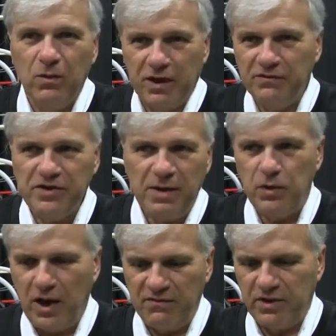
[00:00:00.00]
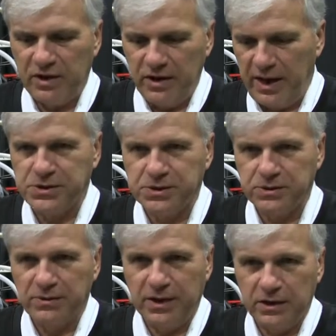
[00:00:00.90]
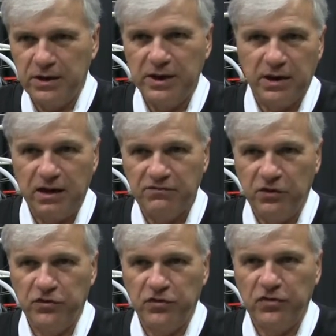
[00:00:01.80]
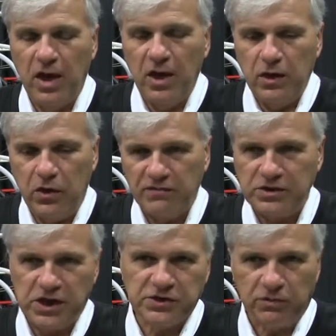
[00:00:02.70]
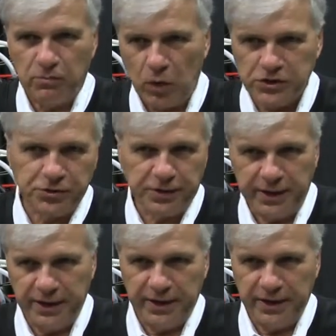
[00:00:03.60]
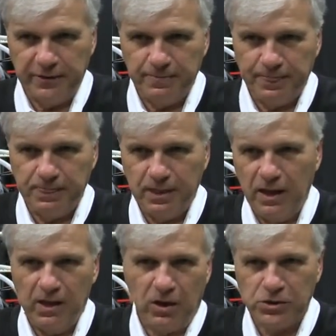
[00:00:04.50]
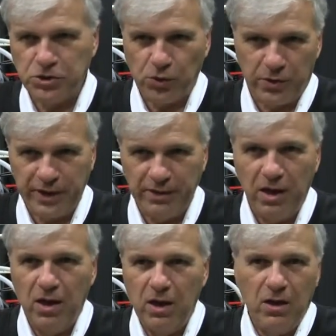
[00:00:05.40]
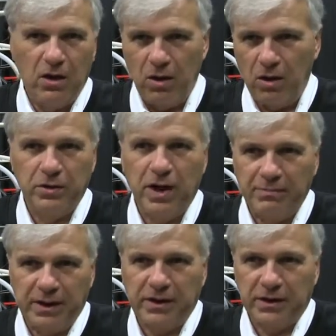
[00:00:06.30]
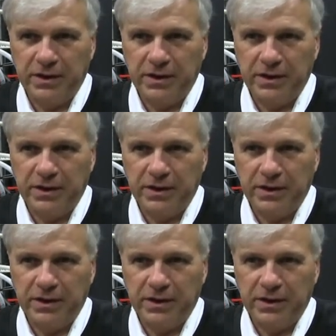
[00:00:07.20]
Well, every time you have a connection and little inline fuses, you have a chance for moisture to get in, cause shorting, or not make a